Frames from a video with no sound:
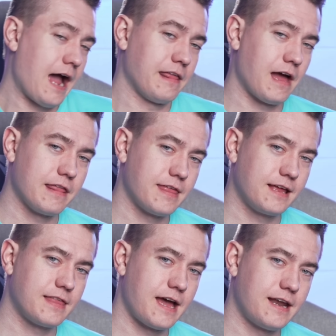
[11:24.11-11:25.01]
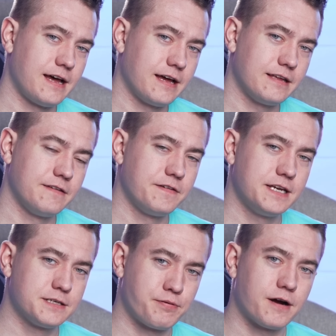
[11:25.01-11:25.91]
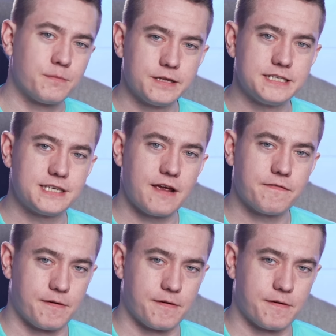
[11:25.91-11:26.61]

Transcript: I, I think that uh, NVIDIA is probably safe